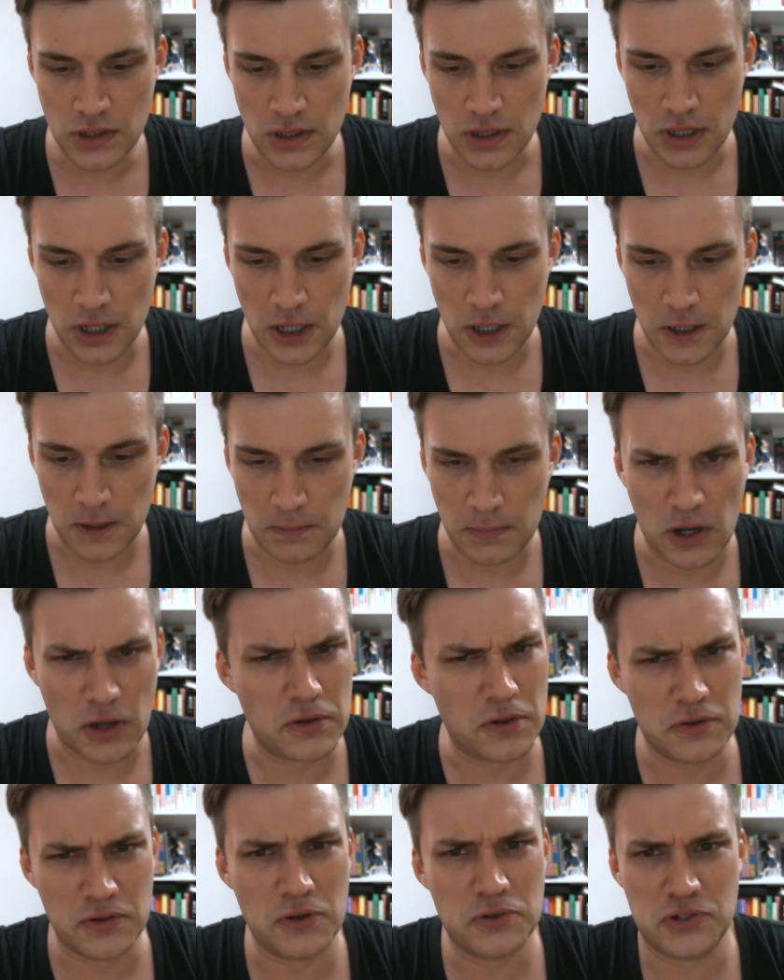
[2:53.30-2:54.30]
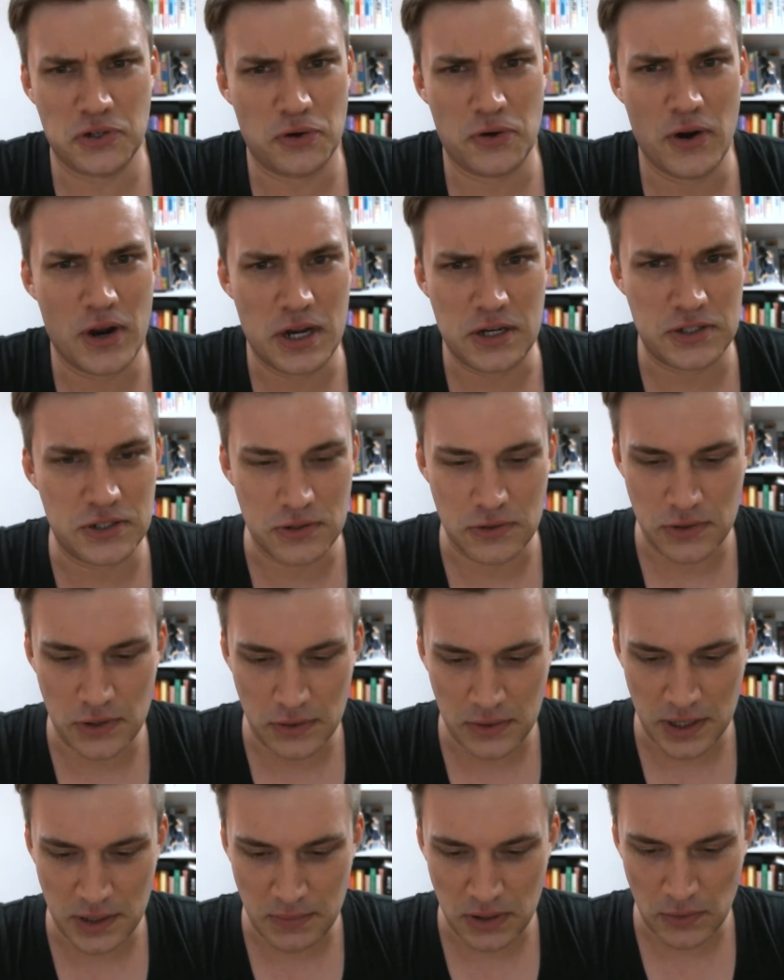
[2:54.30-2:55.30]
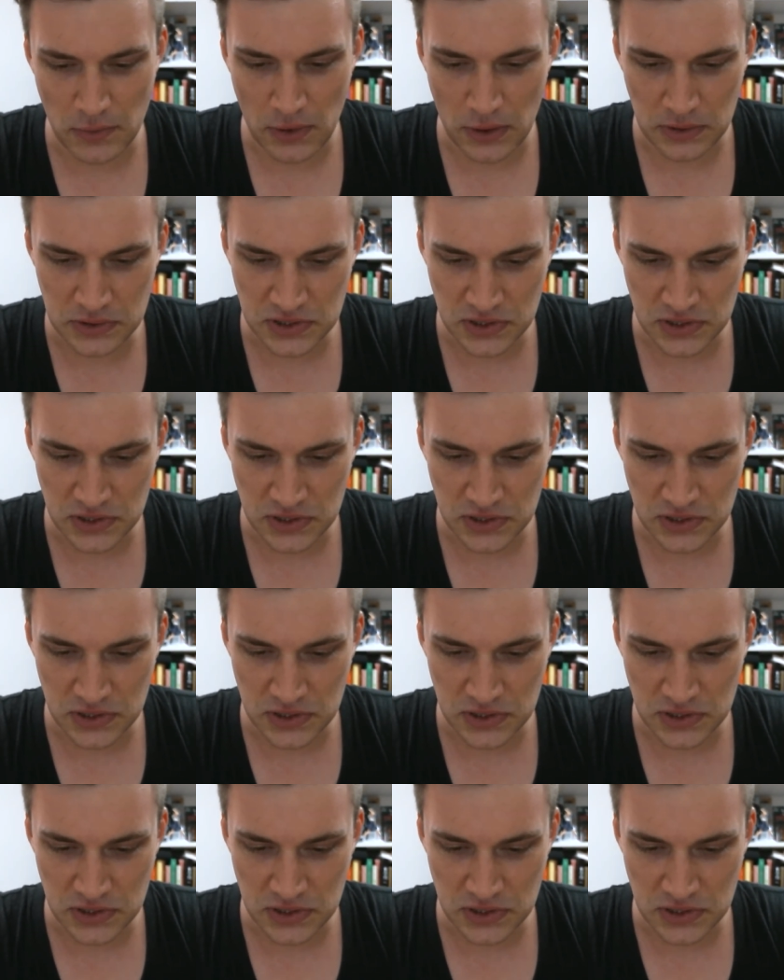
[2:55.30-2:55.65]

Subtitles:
although those are great too, don't get me wrong.